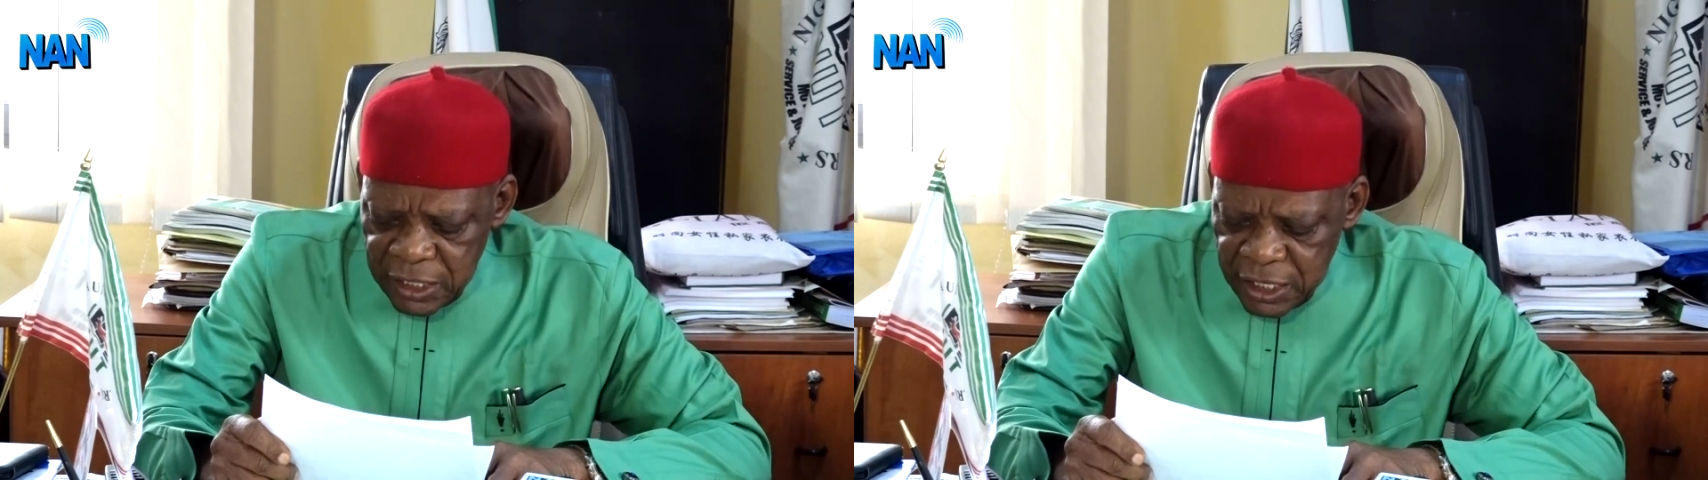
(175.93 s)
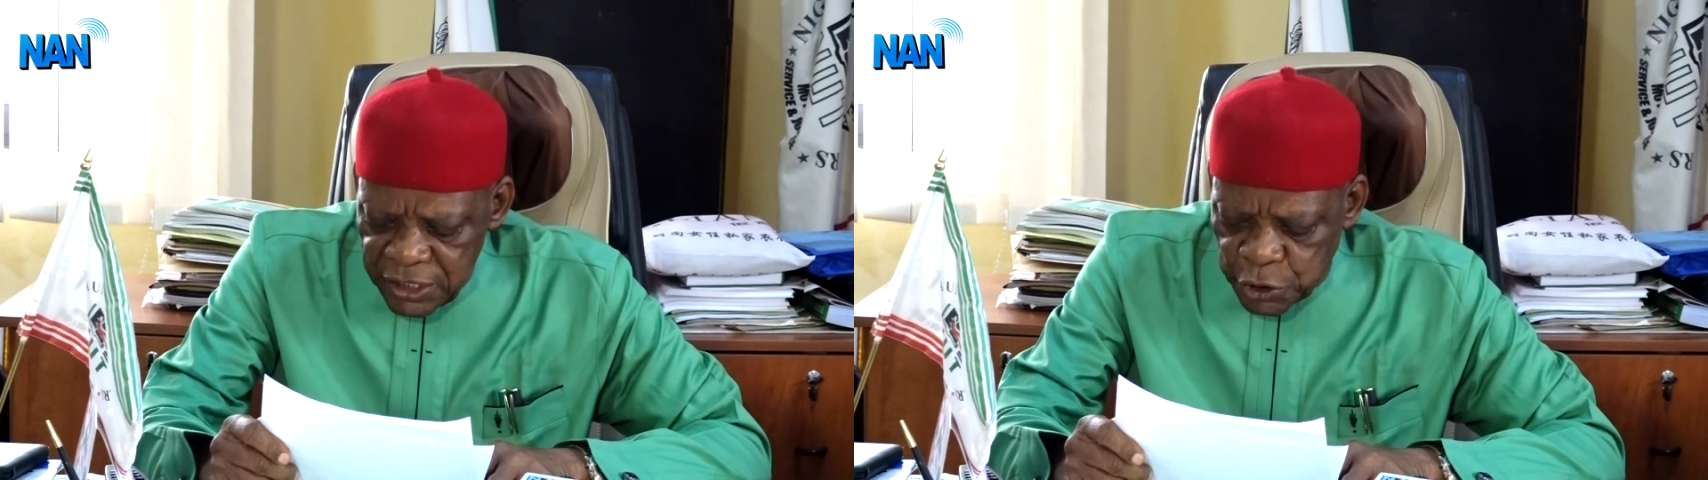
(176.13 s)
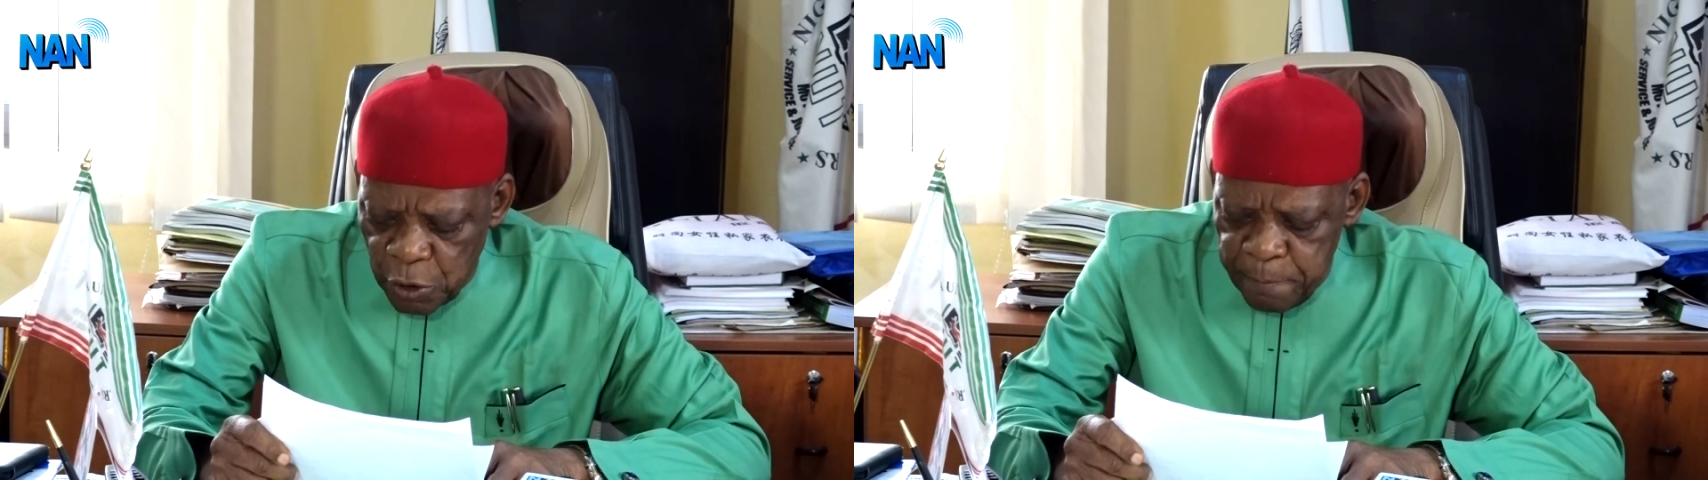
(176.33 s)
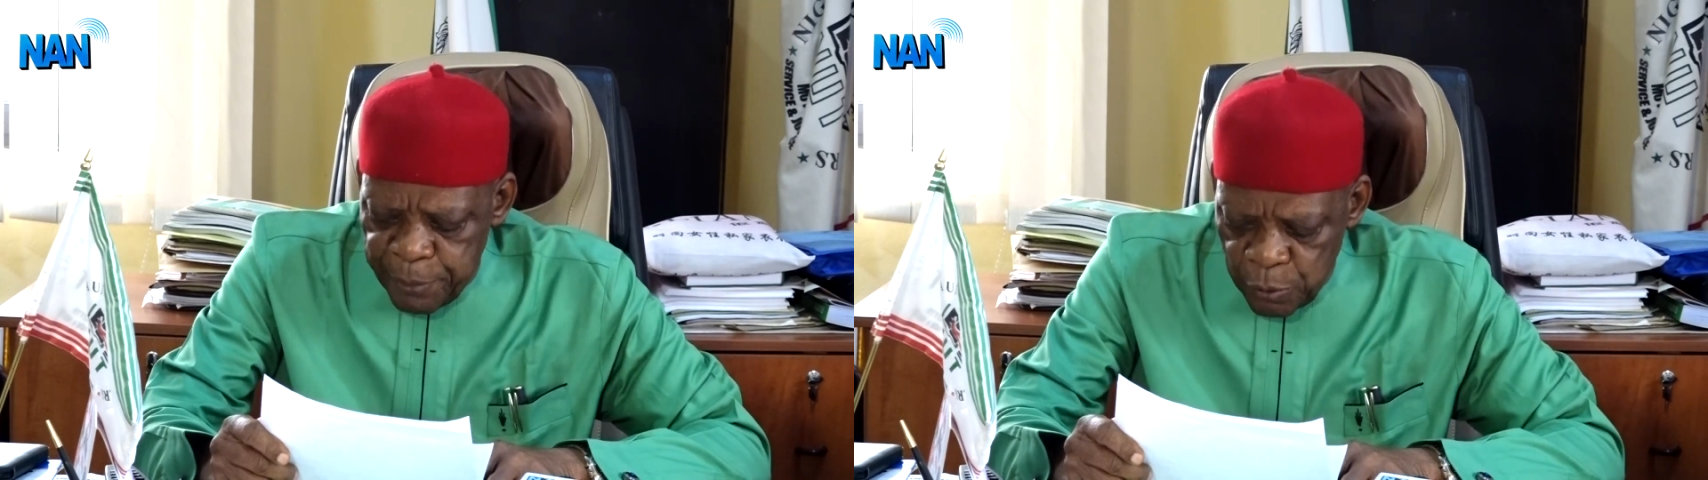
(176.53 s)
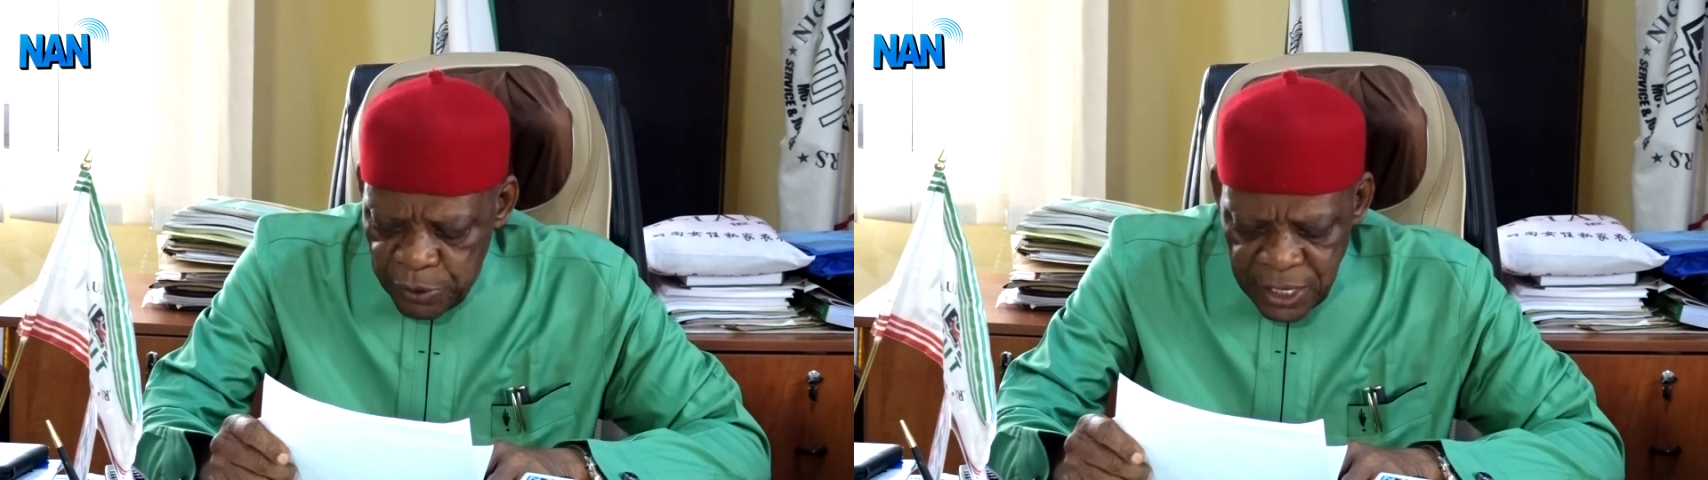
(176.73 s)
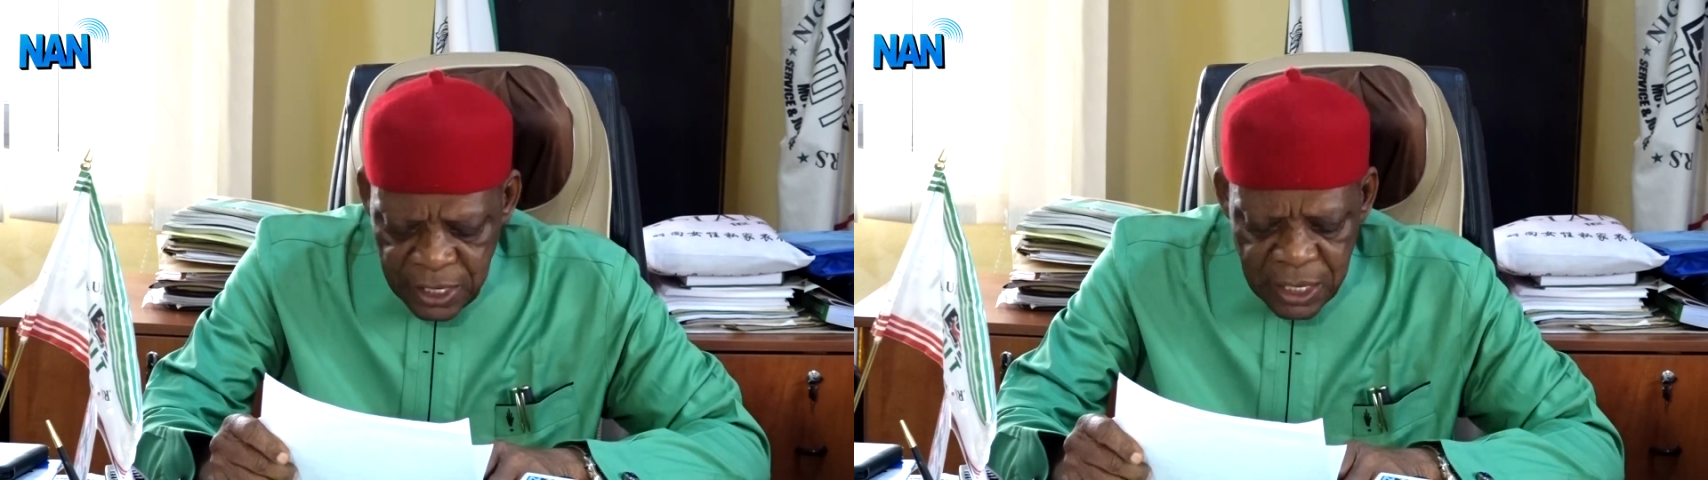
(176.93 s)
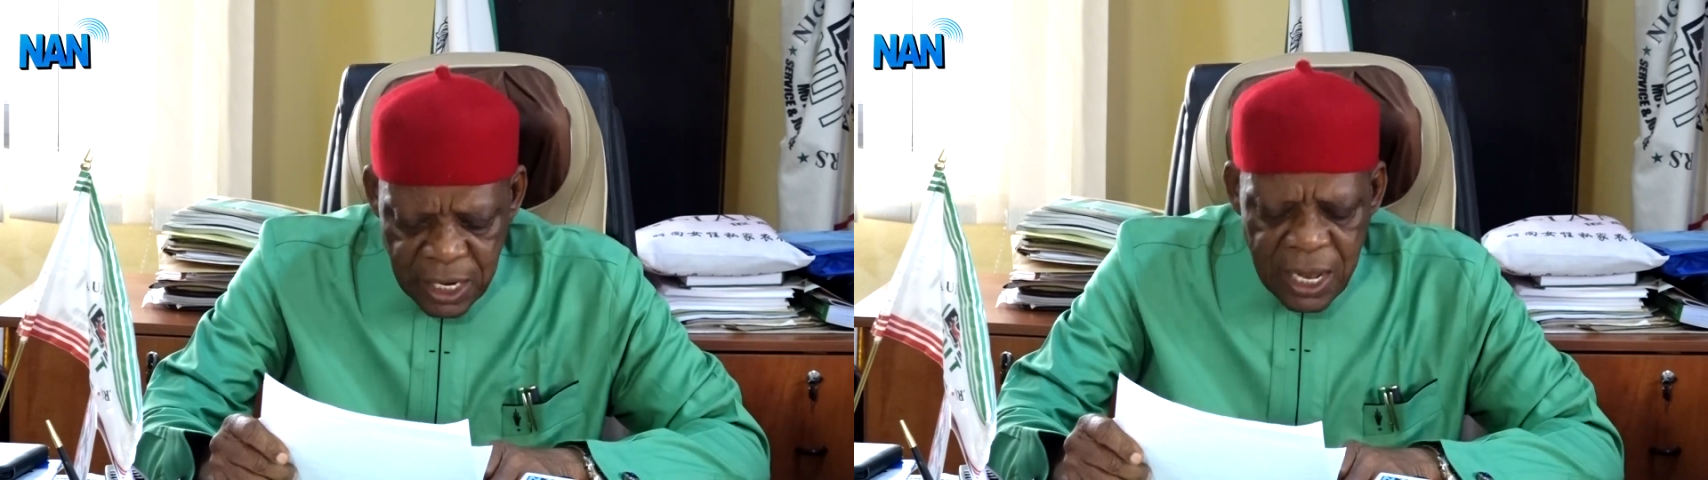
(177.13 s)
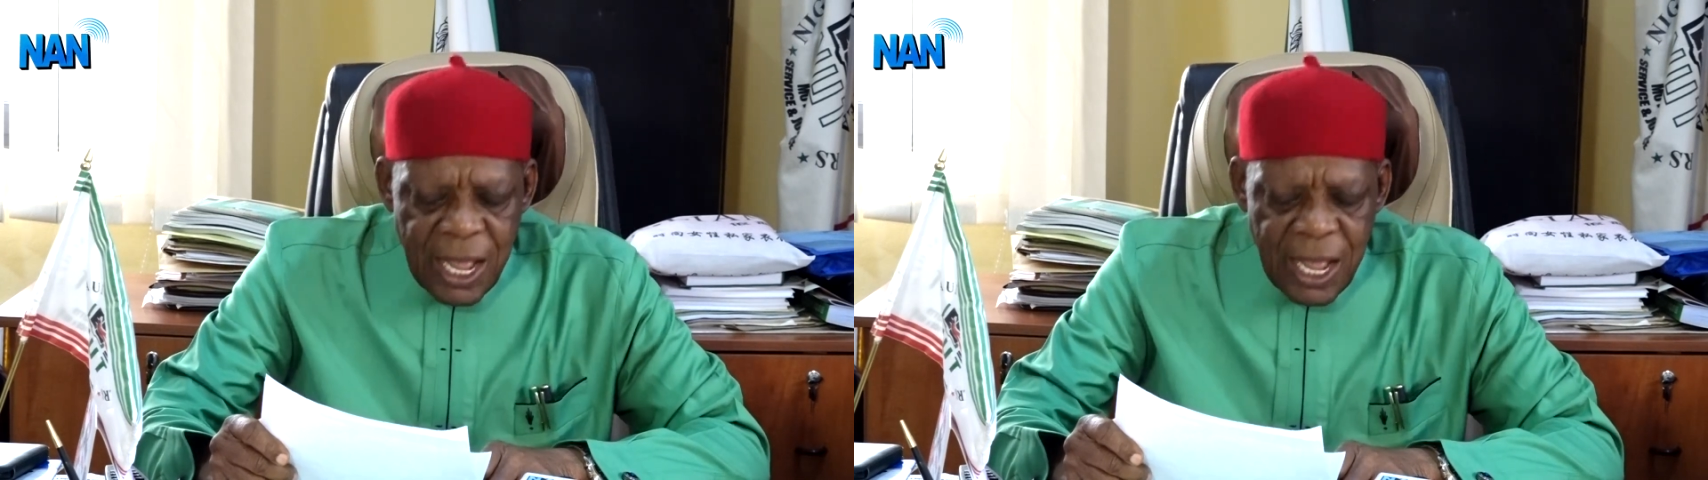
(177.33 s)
nation building